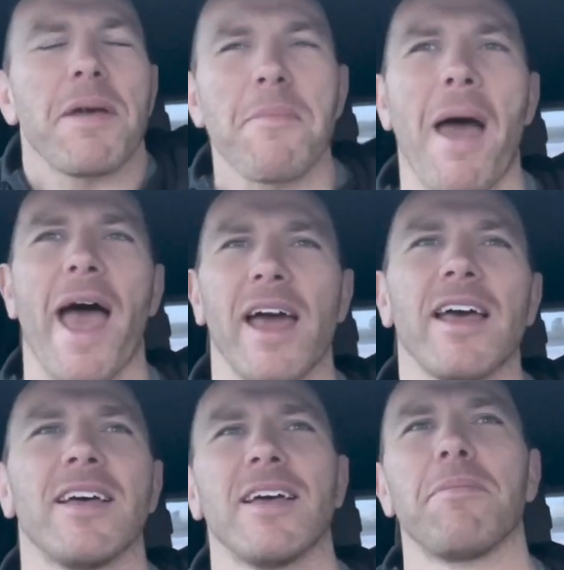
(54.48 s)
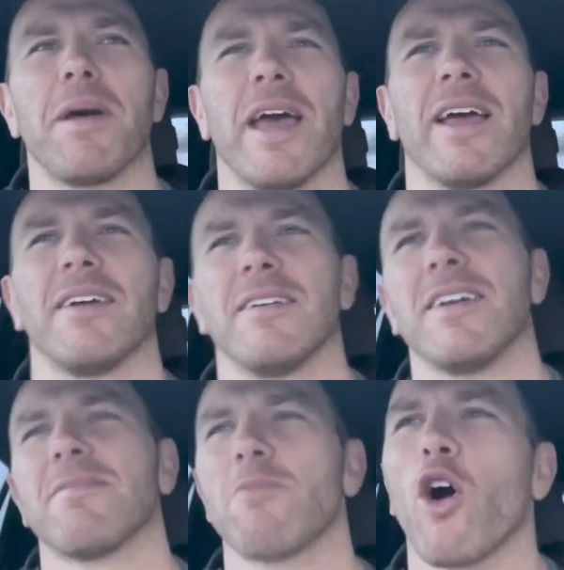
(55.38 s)
meh,
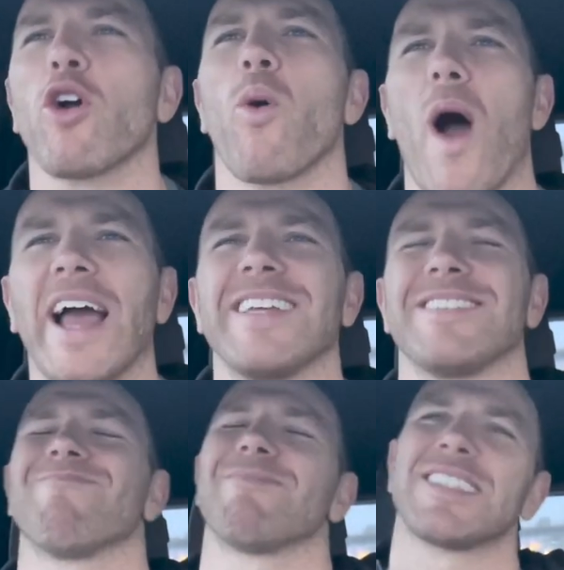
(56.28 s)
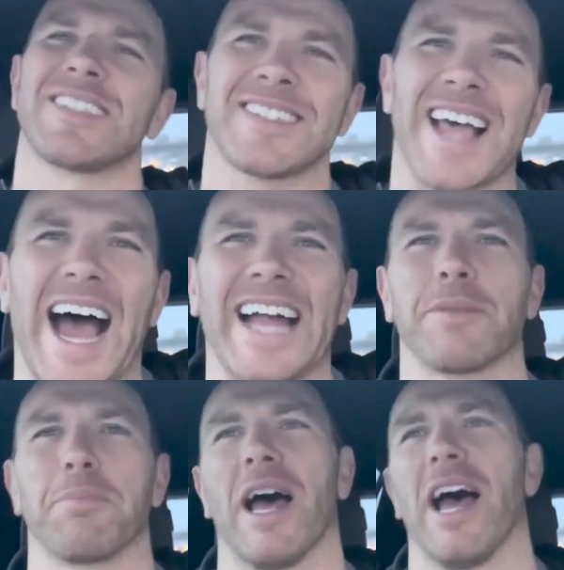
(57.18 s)
not quite
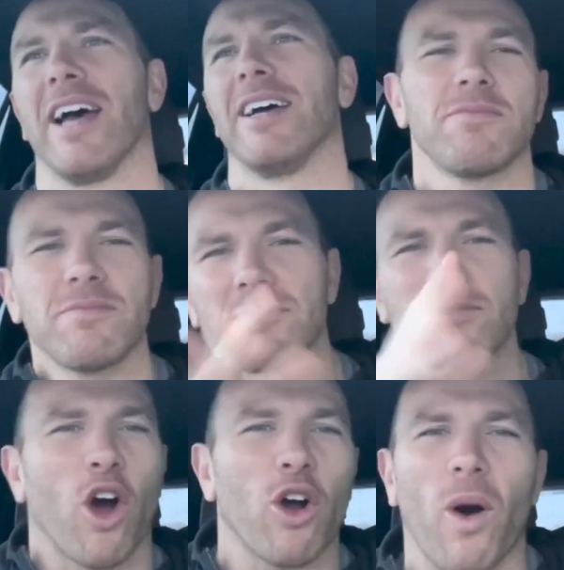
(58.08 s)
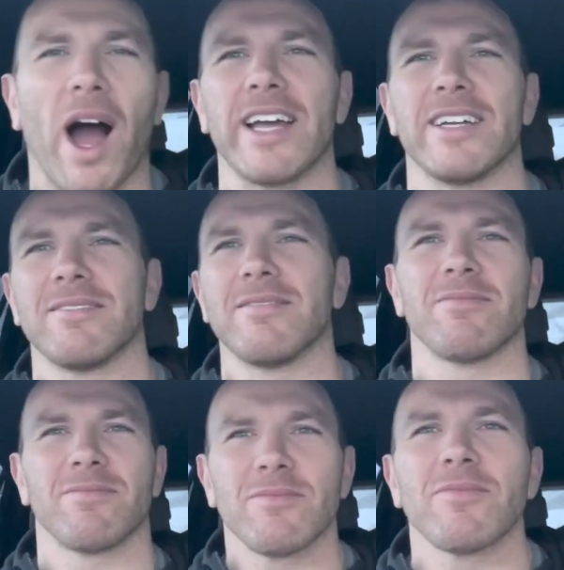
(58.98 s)
sad, but not quite
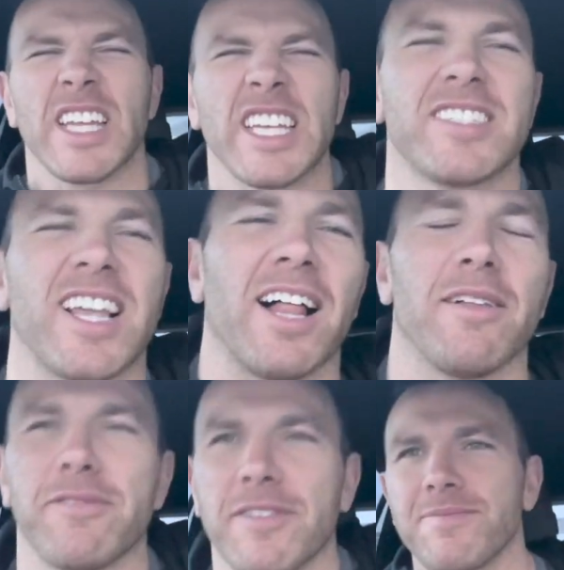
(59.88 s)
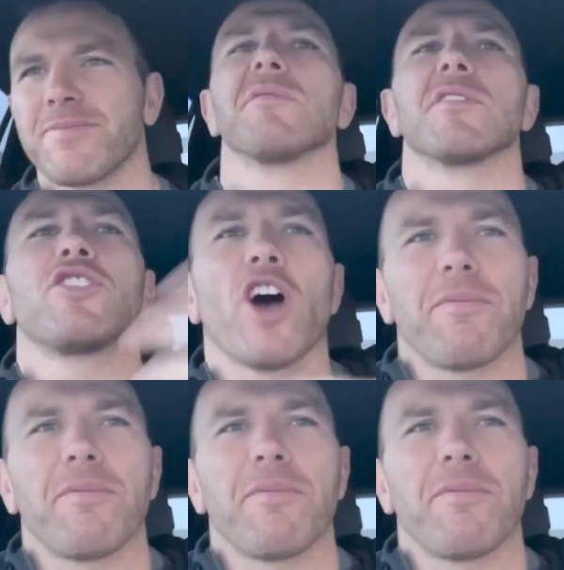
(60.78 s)
yourself. So I've